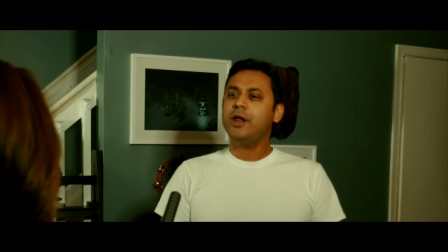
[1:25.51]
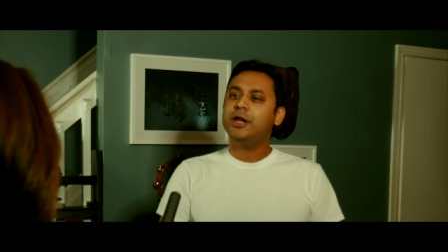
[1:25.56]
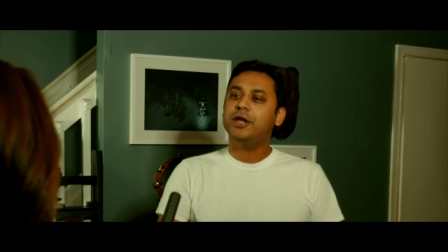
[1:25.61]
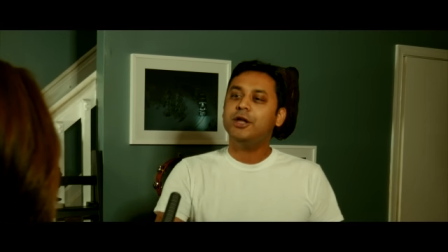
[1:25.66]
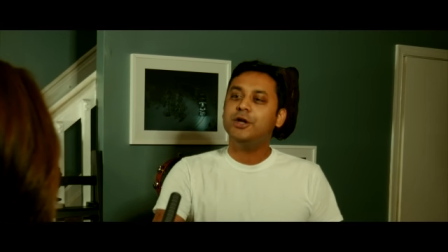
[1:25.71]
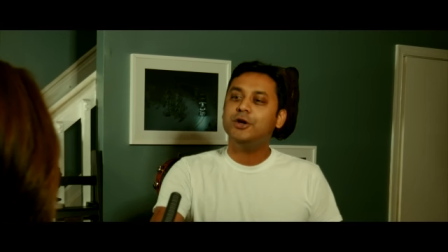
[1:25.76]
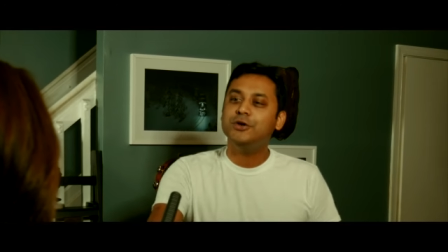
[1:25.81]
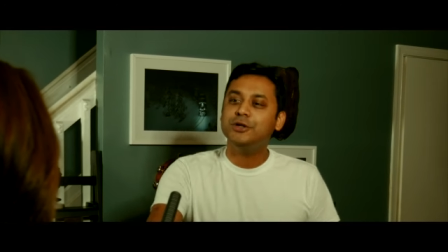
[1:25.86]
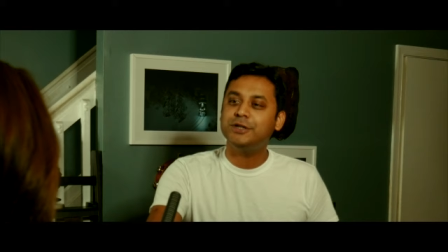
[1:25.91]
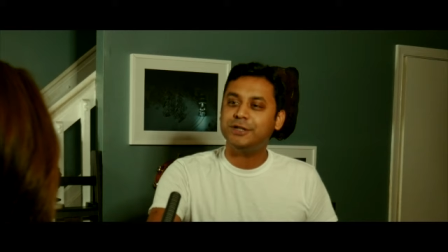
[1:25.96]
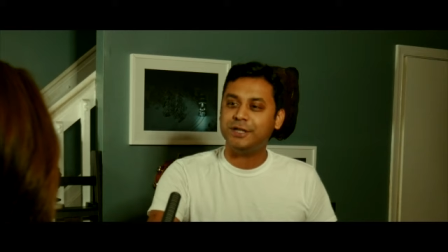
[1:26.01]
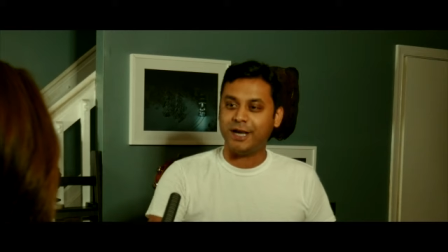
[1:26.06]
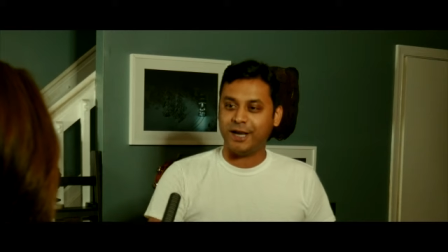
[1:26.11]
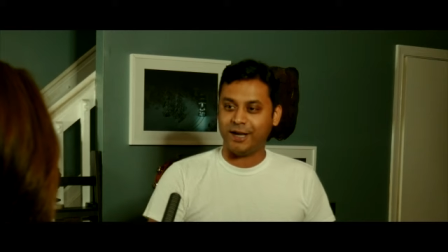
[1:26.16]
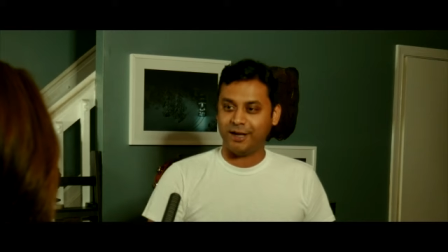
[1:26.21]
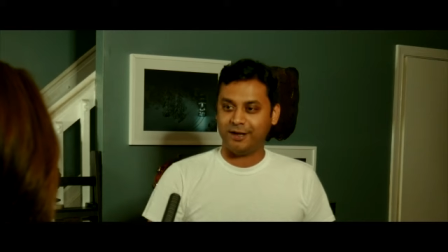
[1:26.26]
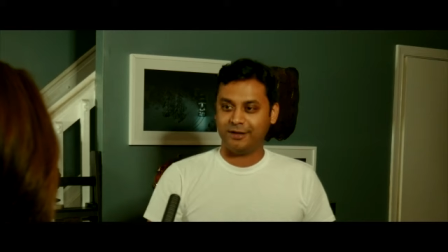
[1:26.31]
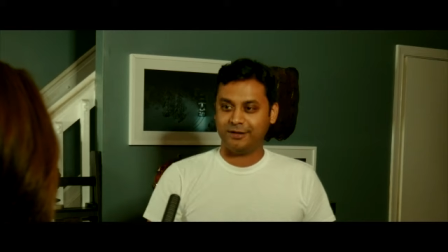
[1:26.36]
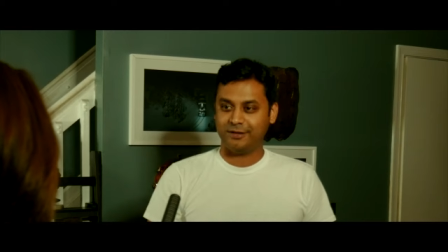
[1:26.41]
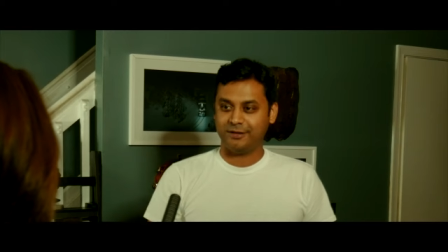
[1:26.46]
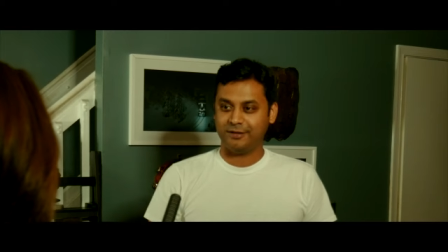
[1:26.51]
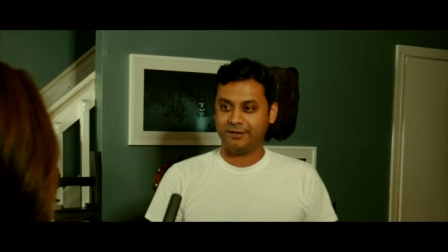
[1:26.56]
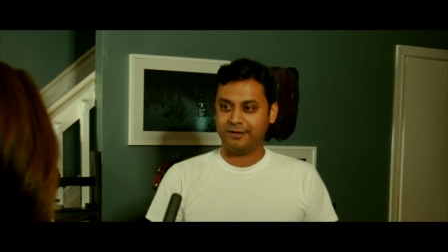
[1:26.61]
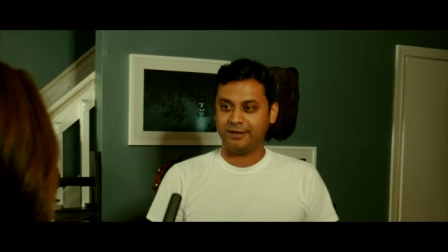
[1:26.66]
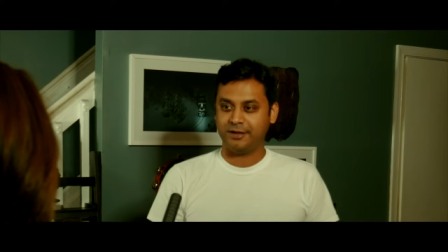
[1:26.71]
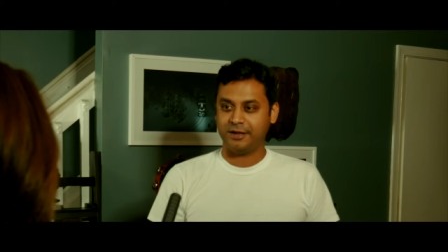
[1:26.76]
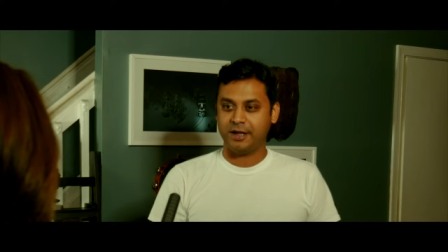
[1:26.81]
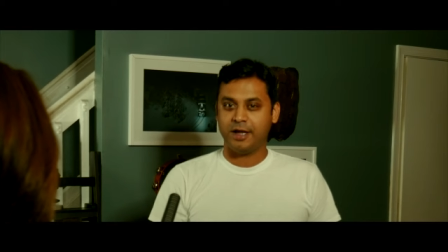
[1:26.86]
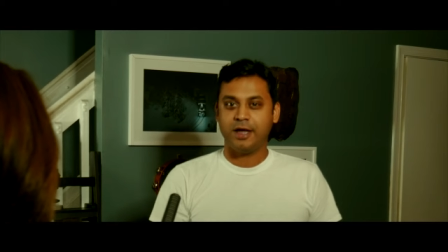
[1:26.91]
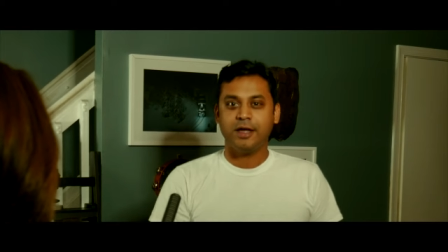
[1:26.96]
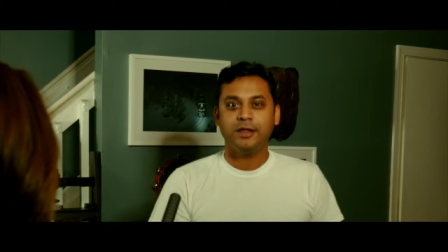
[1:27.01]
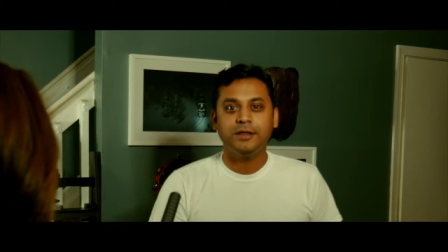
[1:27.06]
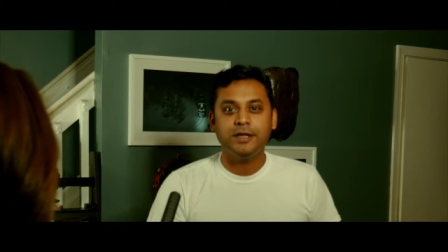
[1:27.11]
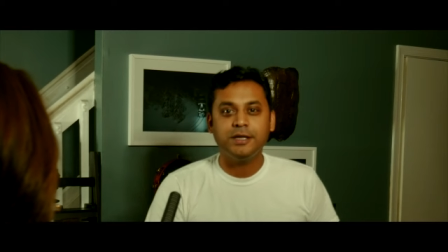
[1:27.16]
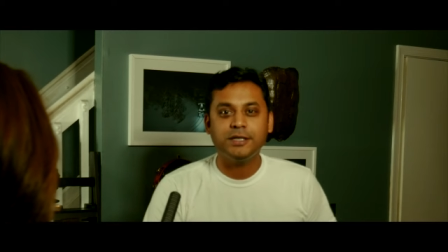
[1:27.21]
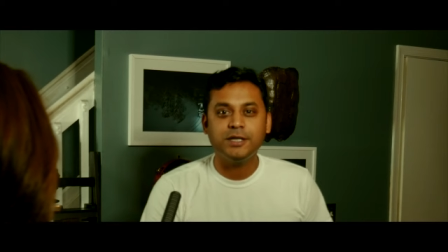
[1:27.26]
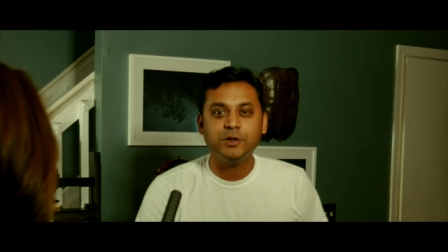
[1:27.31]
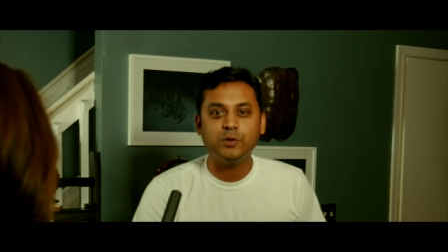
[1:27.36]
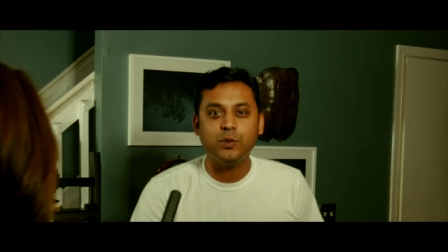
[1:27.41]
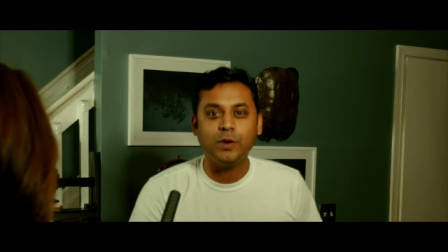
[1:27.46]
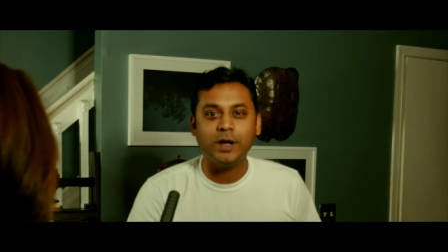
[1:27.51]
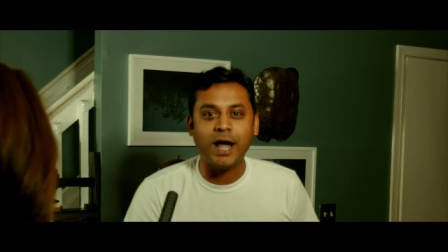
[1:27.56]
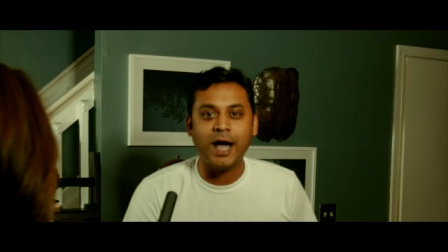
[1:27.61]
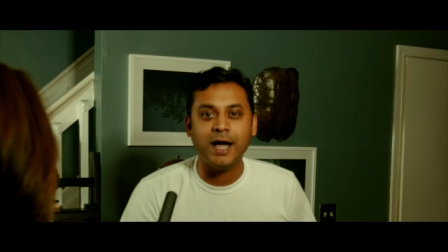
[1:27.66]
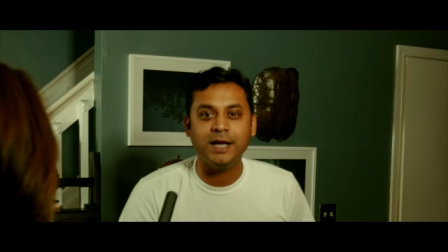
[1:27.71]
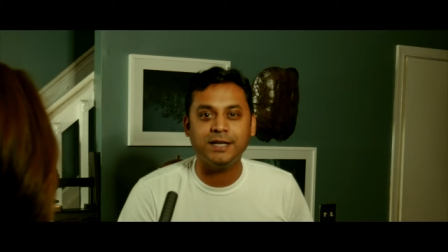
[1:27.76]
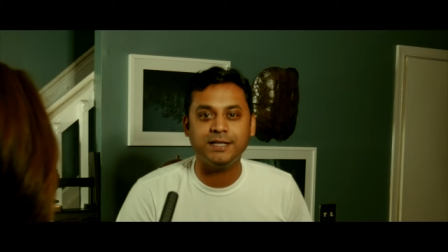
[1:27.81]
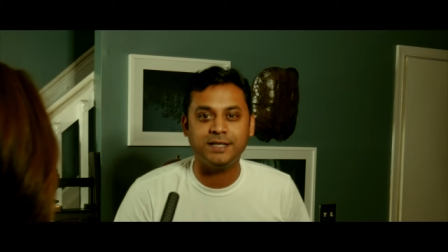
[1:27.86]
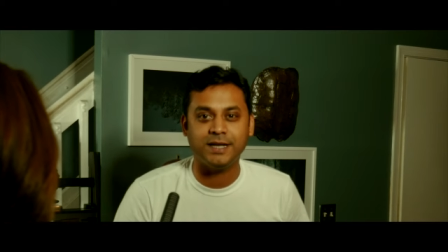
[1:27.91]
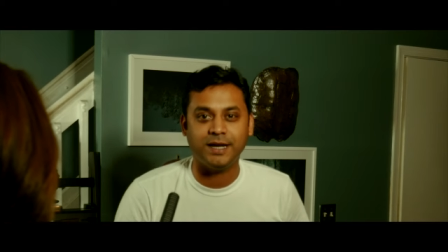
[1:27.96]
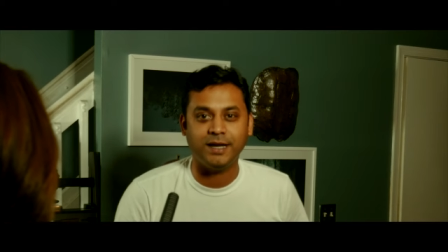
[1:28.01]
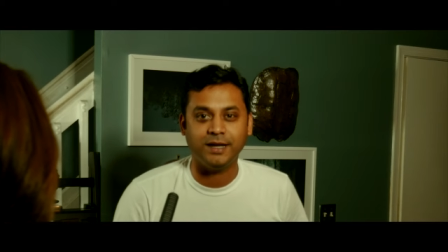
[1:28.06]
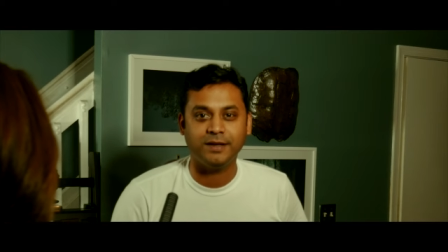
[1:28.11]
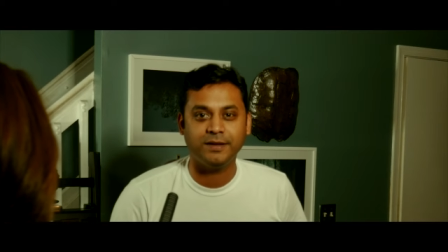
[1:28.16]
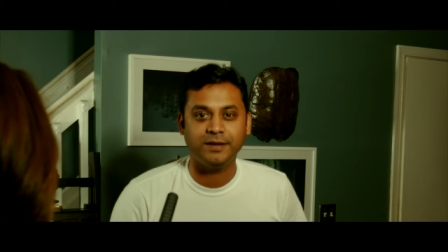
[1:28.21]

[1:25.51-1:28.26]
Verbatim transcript: you say? This is what I say.